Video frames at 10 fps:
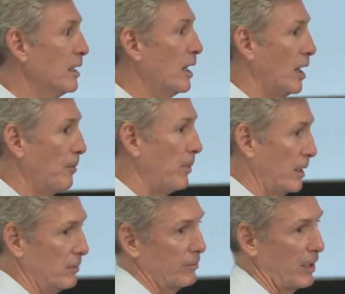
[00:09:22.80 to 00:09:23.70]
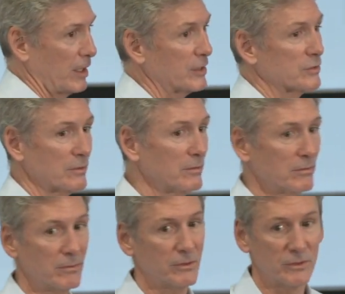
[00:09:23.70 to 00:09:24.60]
Um, but, but it's,
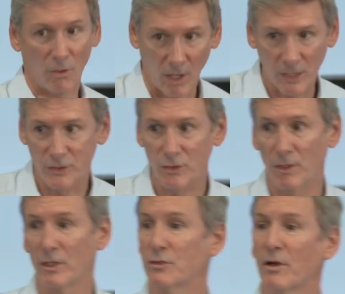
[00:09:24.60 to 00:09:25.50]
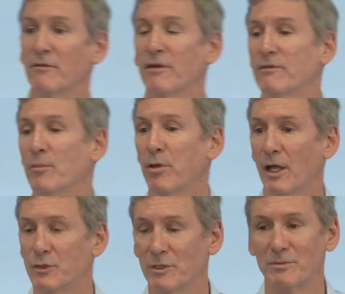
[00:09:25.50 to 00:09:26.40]
so us doing the 2050
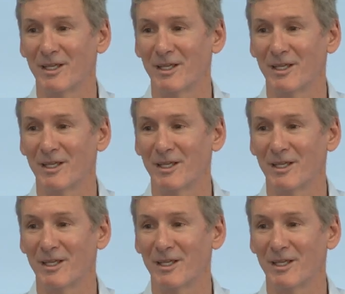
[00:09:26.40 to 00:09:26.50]
pledge was